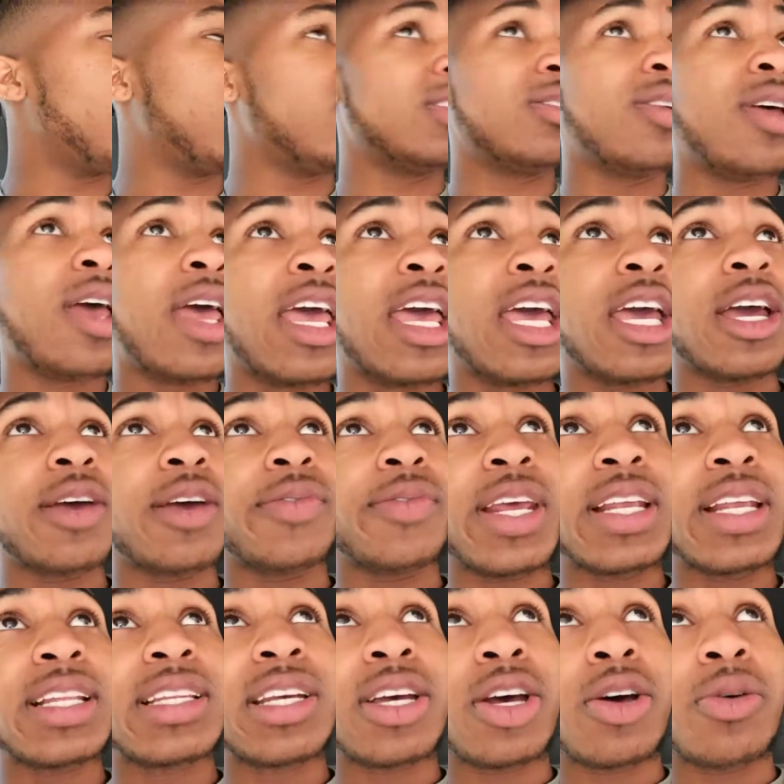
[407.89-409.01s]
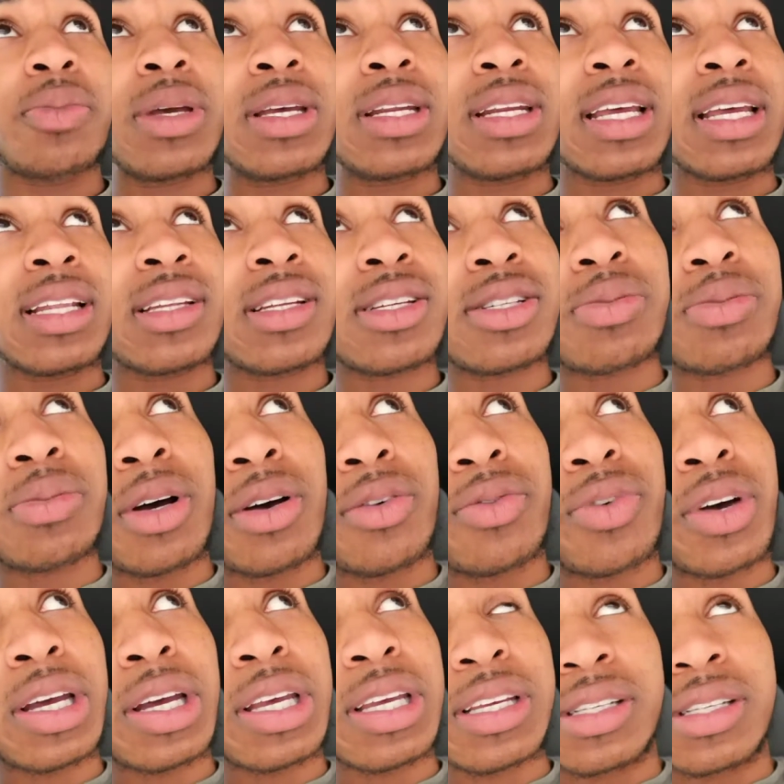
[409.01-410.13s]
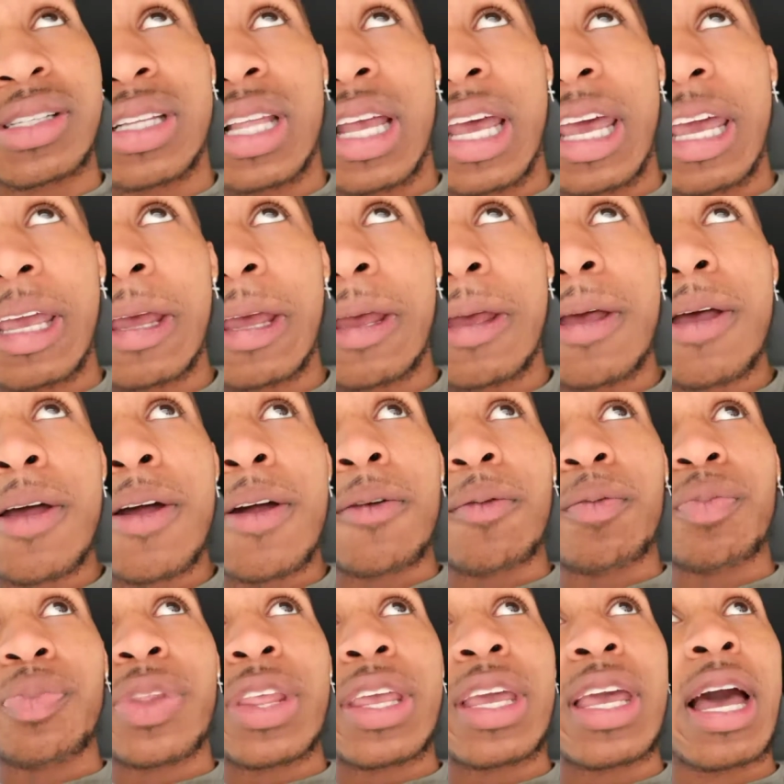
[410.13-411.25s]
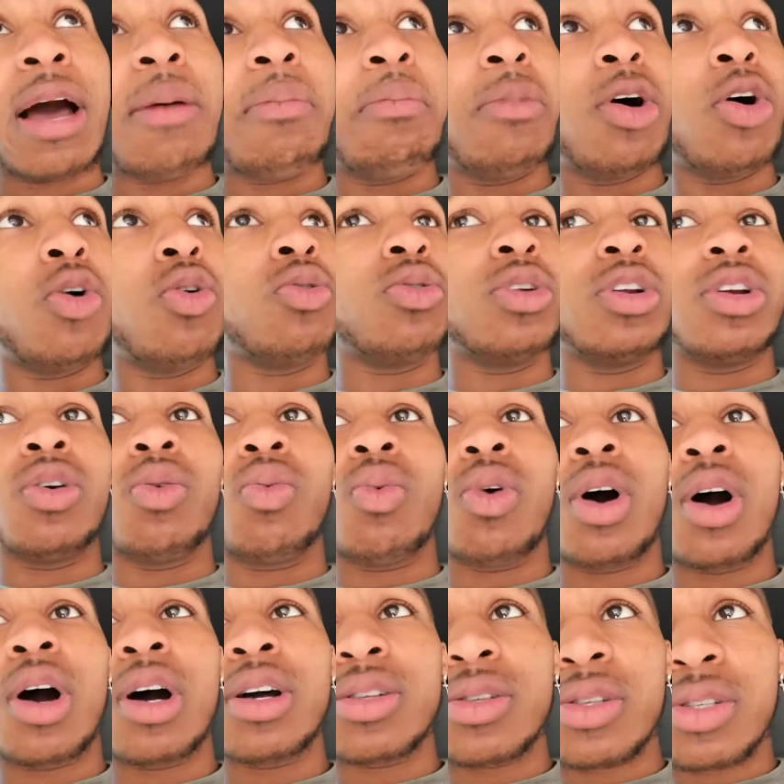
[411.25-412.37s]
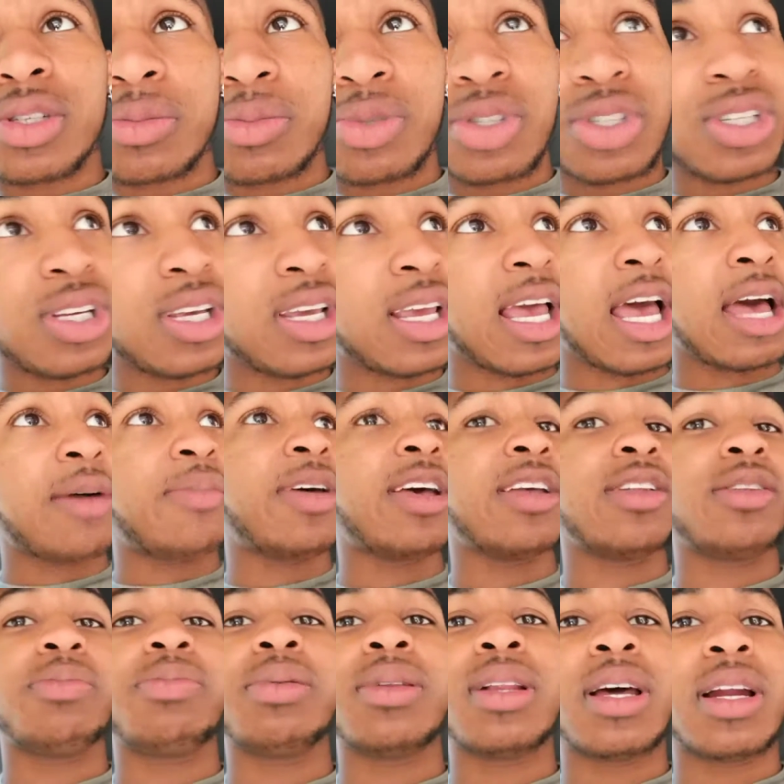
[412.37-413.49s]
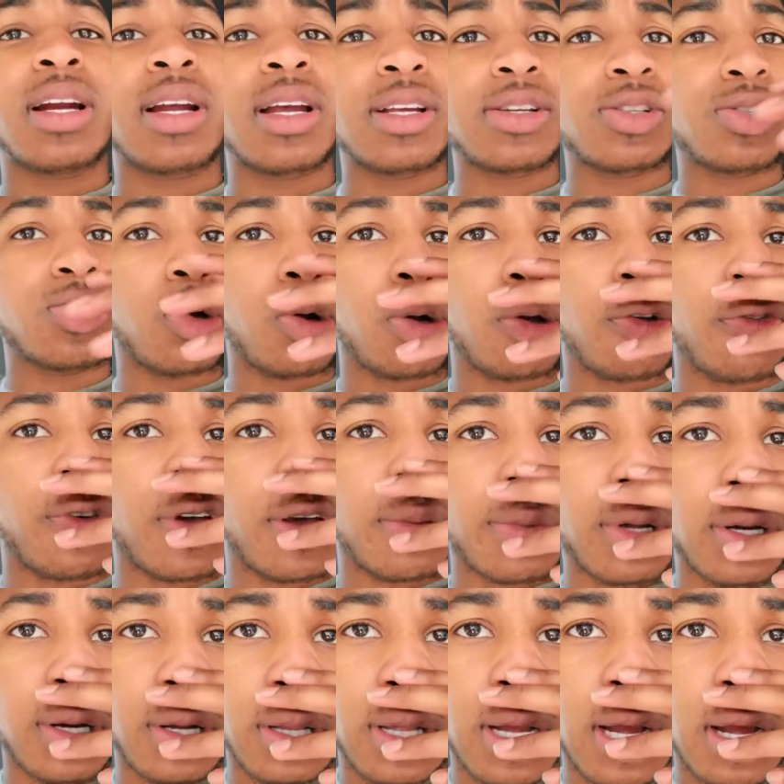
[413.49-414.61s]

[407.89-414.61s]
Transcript: Cause if they tell me that this motherfucker is like they got mold in the walls or some shit, I'm gonna have to pull out of escrow and find me another